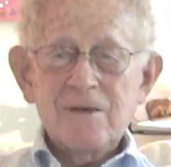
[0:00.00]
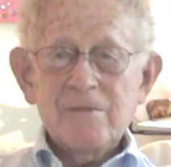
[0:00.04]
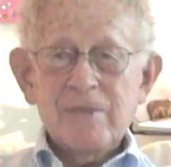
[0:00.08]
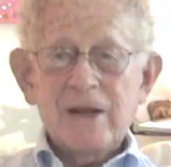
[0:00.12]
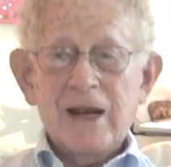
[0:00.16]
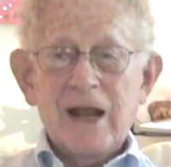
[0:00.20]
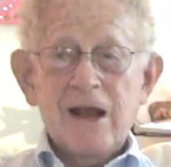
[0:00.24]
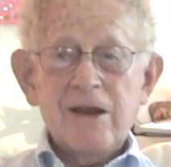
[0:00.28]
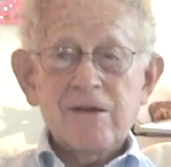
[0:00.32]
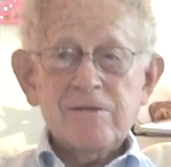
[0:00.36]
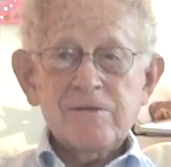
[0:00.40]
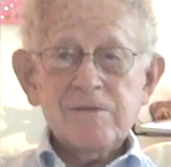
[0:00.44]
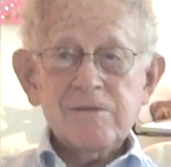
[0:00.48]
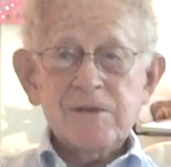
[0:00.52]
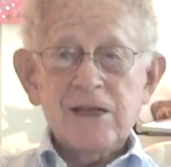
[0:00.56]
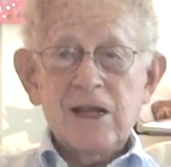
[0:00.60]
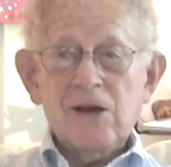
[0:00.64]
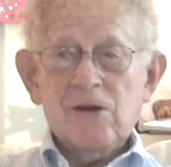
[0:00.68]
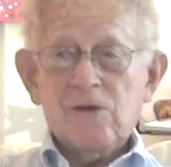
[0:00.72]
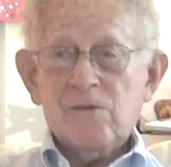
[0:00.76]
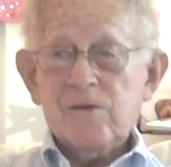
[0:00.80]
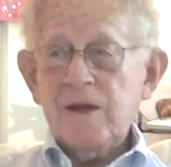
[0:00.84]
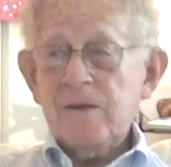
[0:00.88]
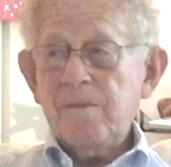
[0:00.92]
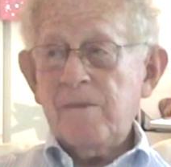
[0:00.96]
But
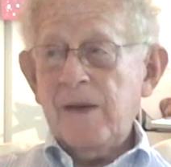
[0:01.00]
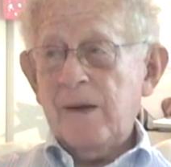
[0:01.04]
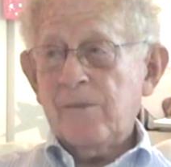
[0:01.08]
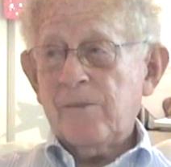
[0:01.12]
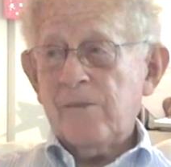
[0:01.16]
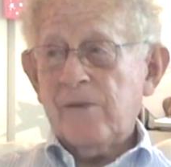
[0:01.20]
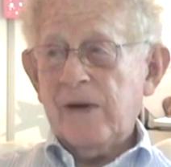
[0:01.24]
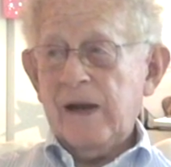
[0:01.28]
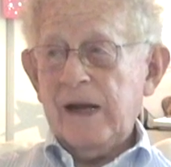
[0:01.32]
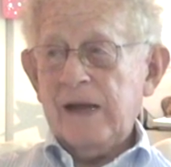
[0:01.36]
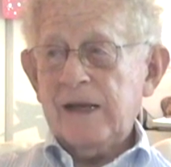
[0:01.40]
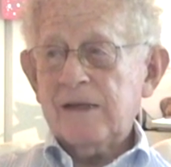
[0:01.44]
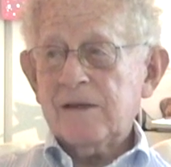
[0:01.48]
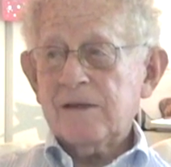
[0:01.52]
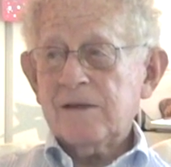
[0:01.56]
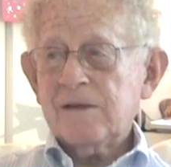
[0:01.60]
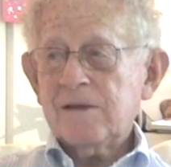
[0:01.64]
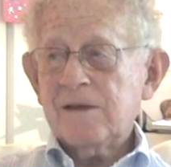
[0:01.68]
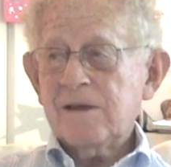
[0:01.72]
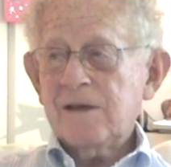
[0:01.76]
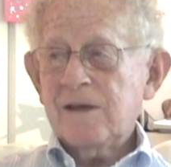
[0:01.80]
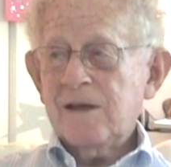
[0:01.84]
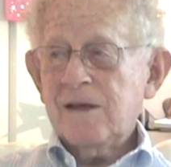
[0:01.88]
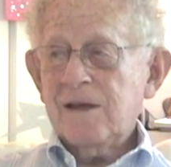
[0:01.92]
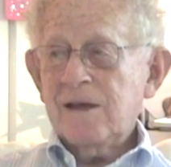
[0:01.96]
remembering,
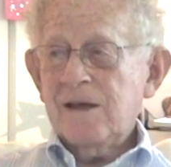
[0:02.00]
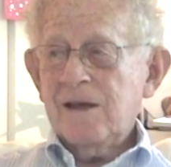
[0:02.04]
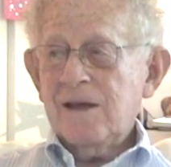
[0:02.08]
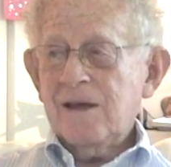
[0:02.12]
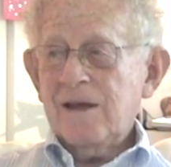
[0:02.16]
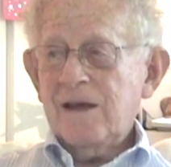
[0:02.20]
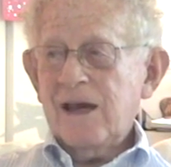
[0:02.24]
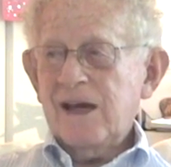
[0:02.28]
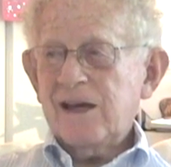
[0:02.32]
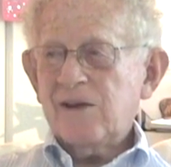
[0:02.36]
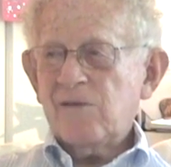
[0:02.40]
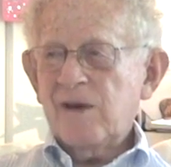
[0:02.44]
I